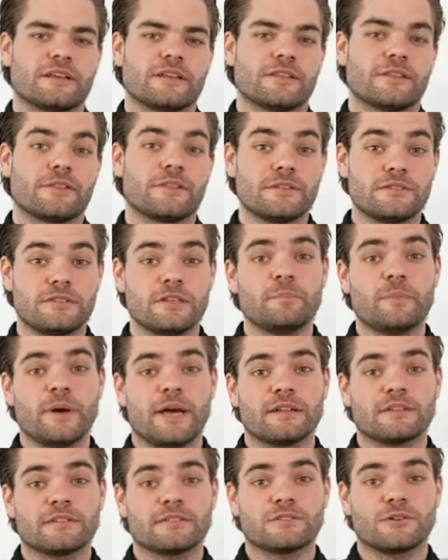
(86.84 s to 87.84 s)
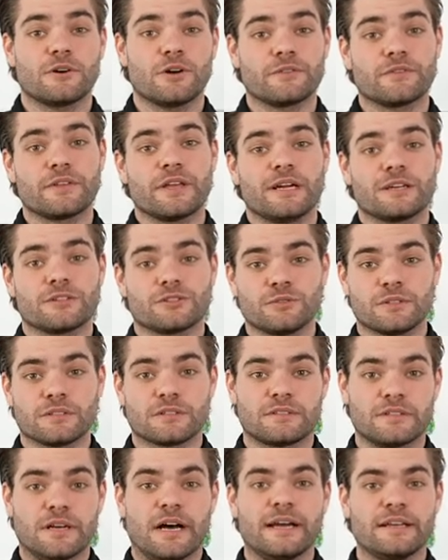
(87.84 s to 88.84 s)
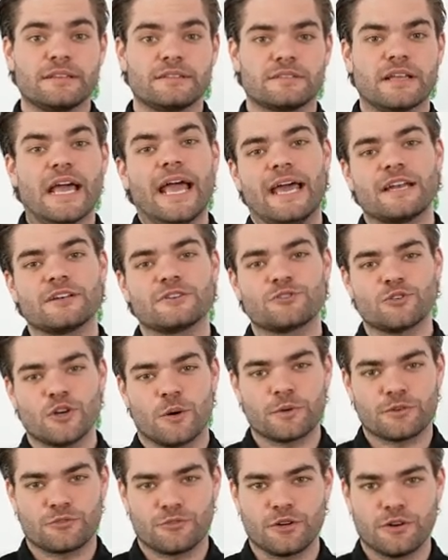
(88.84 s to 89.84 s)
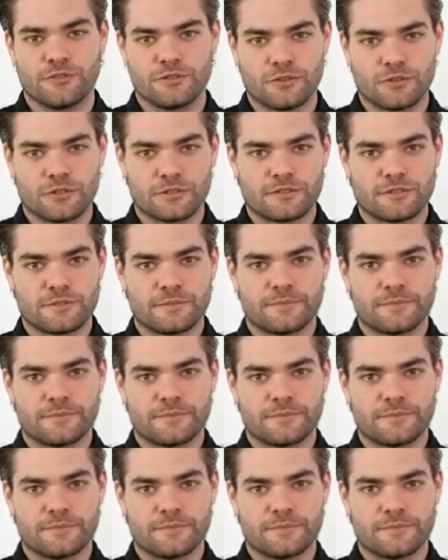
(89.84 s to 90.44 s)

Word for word: This depends on the actual size and geometry, of course.